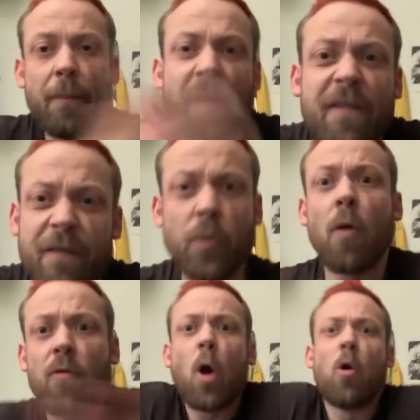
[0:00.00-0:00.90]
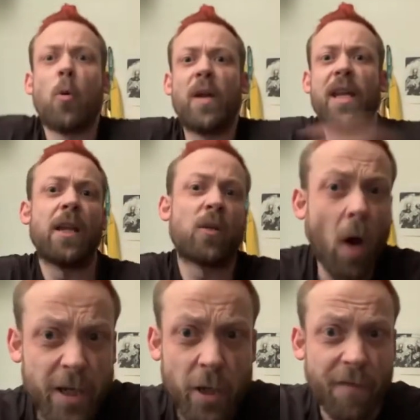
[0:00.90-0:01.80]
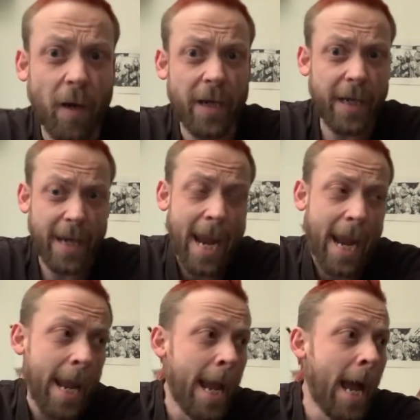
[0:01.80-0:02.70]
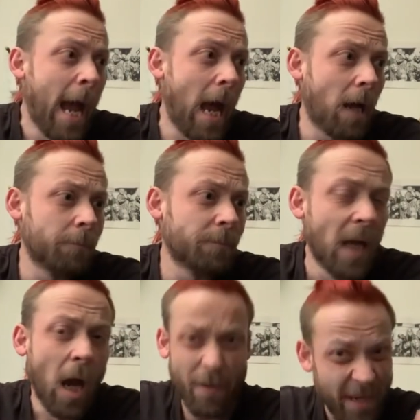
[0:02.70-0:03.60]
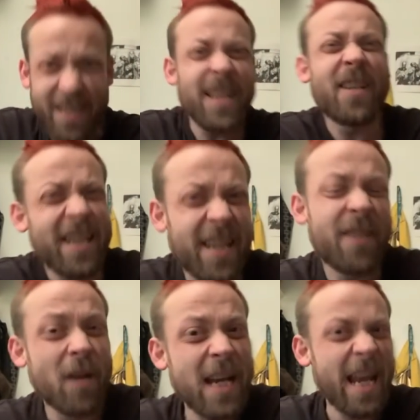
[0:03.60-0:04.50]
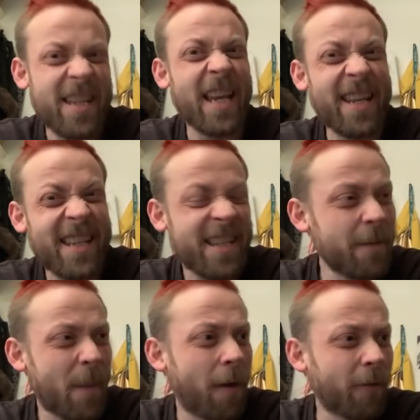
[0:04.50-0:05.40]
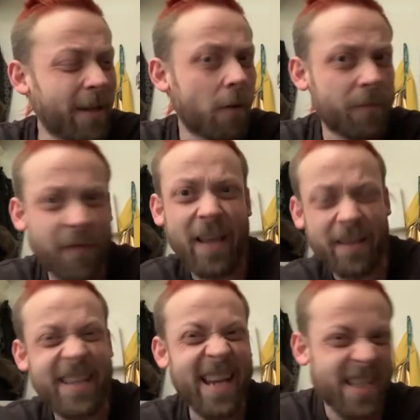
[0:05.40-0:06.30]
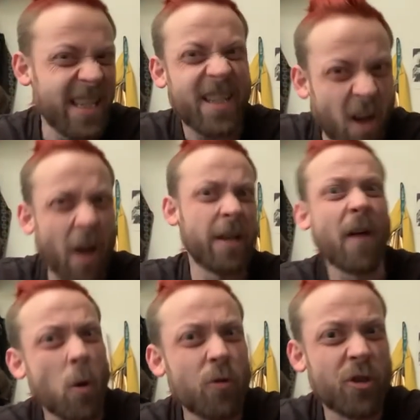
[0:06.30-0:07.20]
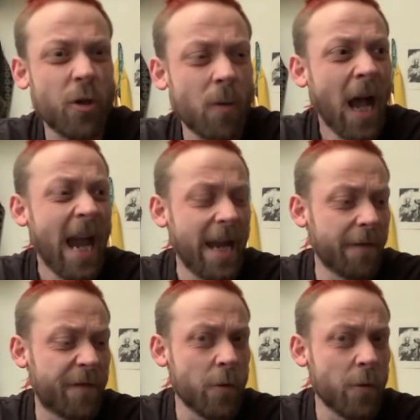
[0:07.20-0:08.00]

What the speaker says: if you don't know who he is, why do you fucking care? Is this about, you know, the fact that Destiny's kind of owned you in a few